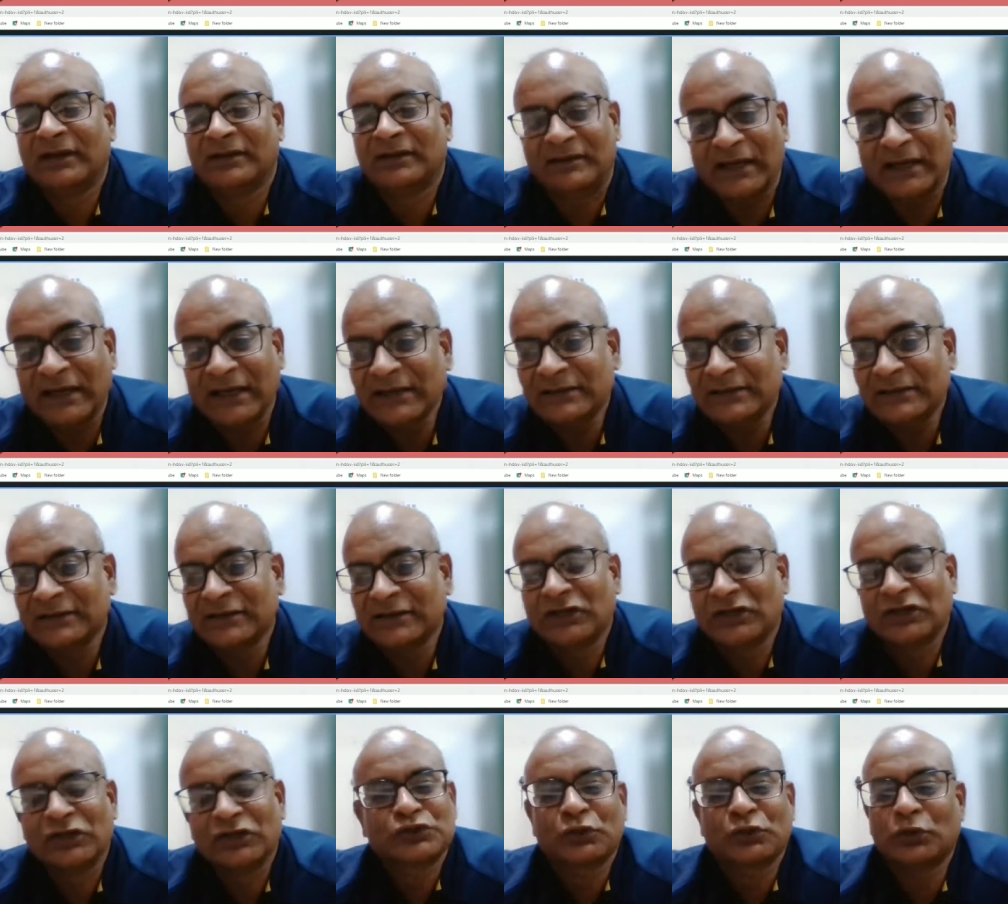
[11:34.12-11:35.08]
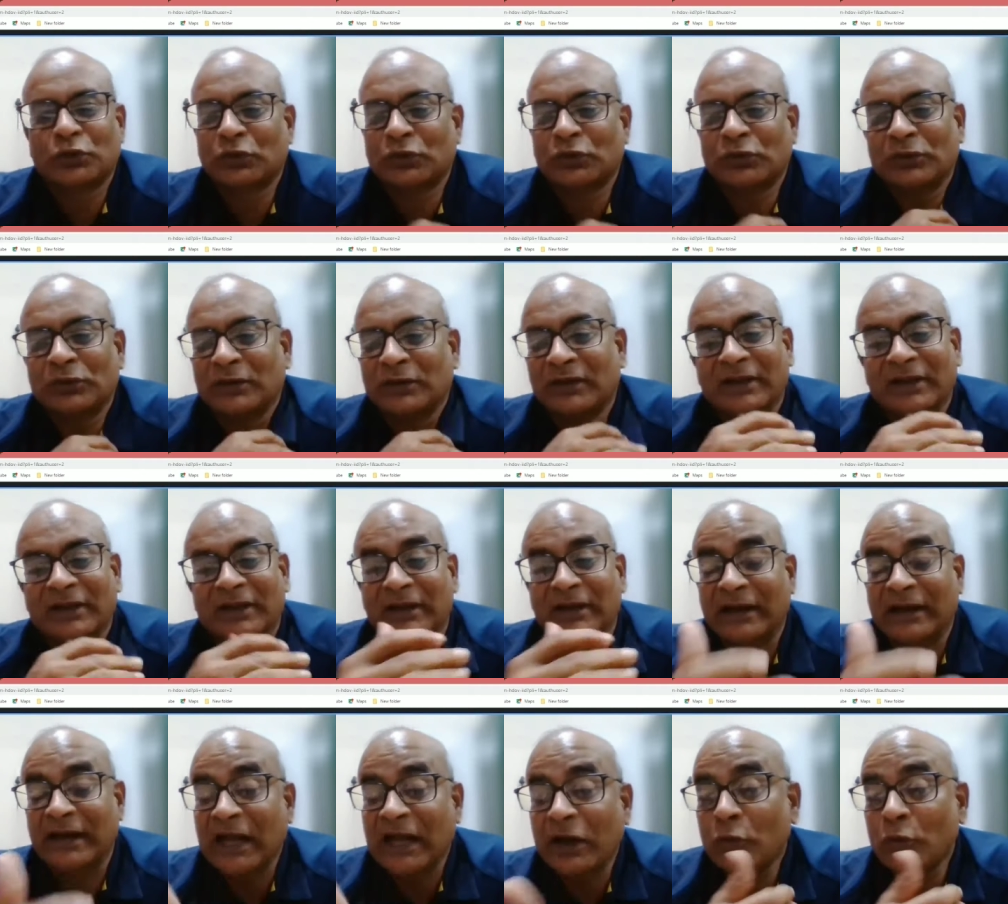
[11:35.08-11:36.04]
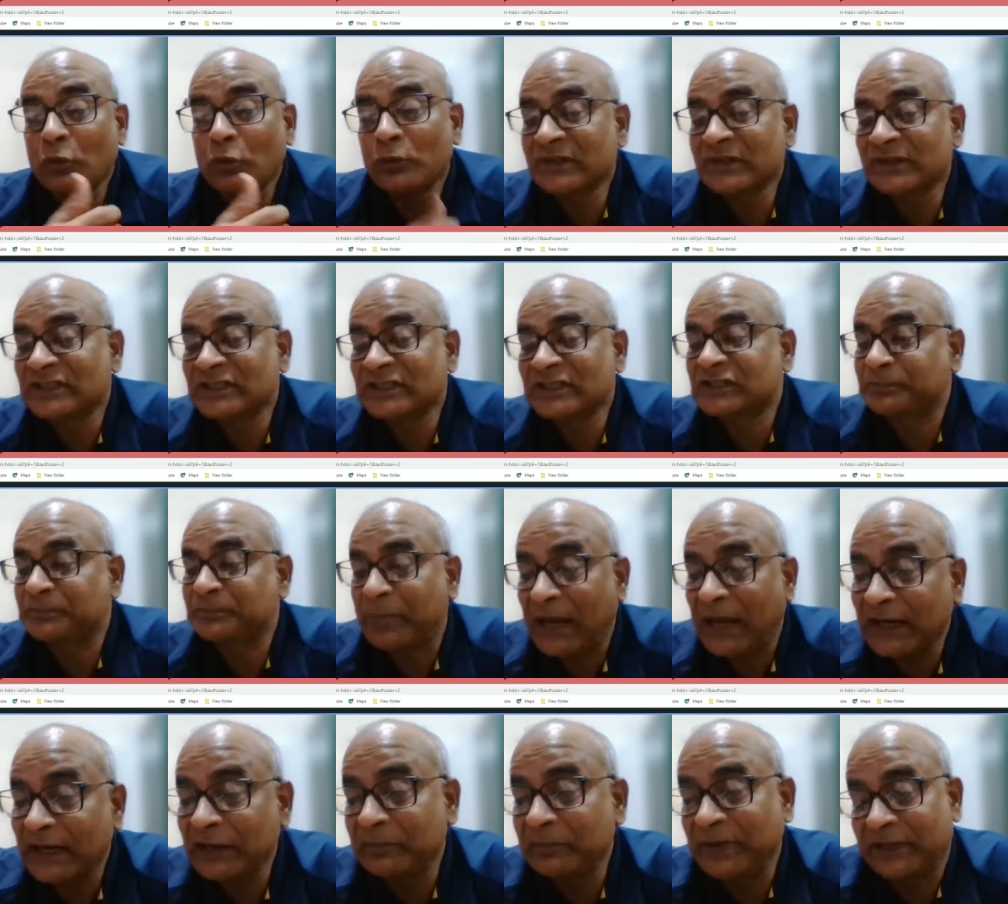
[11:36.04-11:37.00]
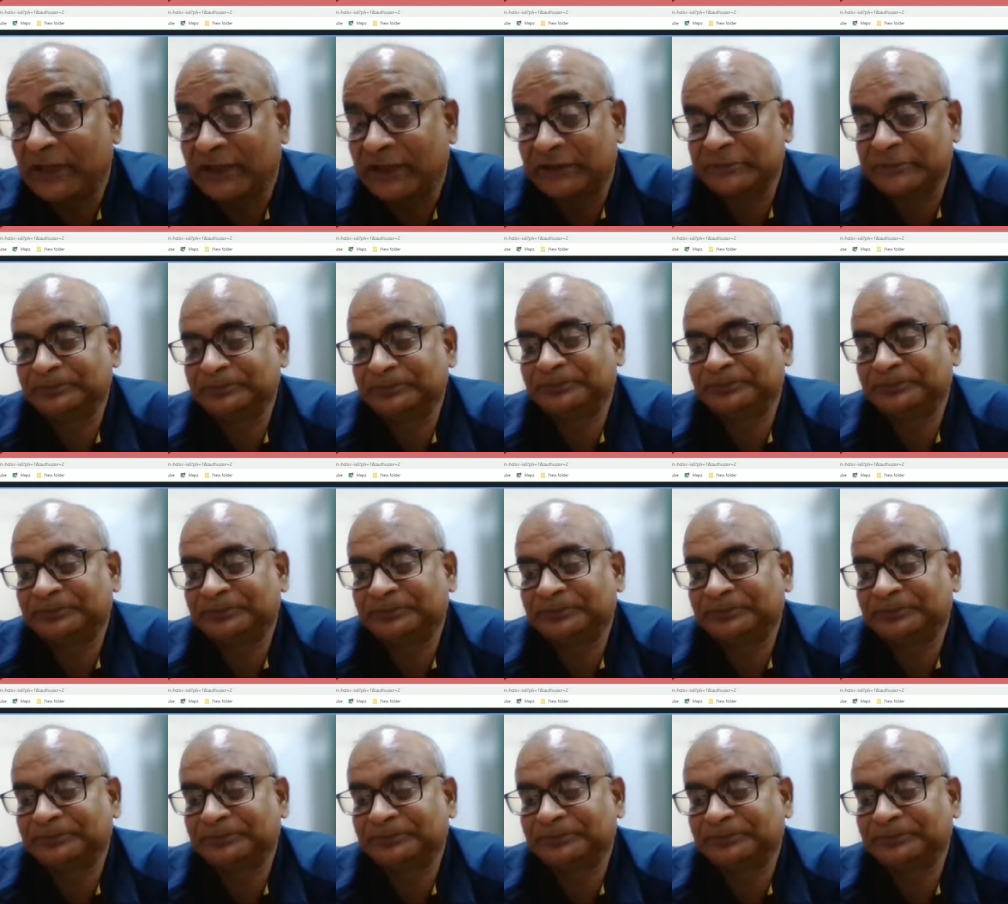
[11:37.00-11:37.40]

Right? So now with this pandemic,